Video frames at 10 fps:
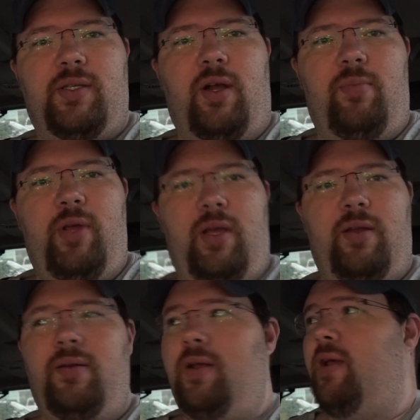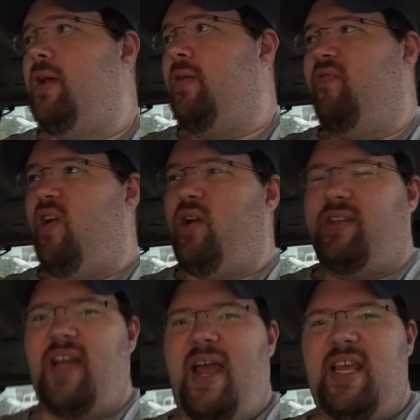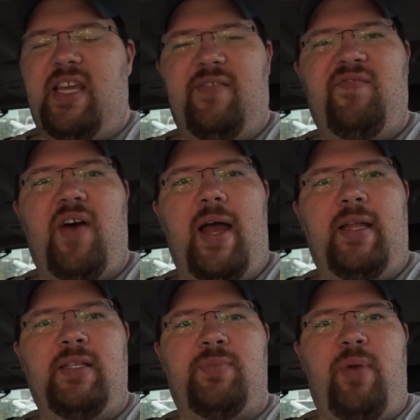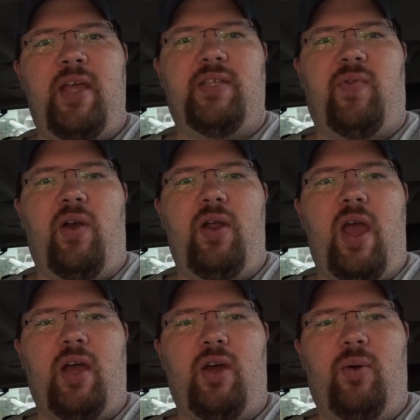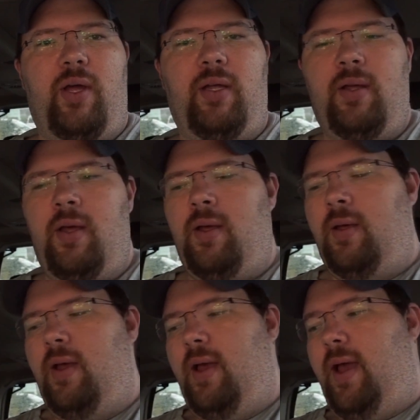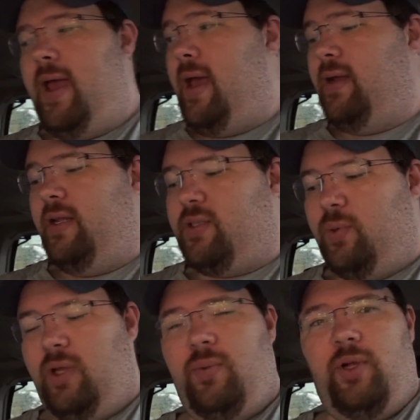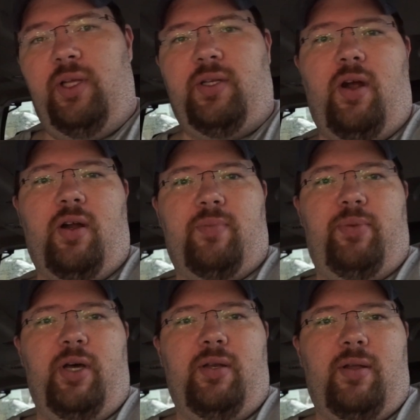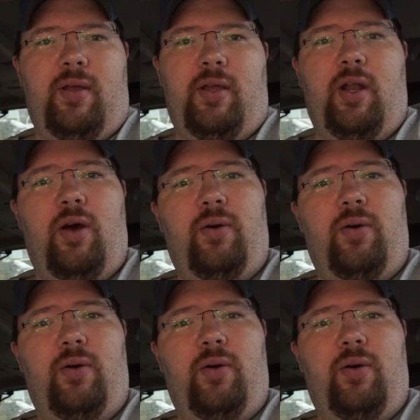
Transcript: I'll be in. Very tight, confined space, very echoey. And it's really dark, but you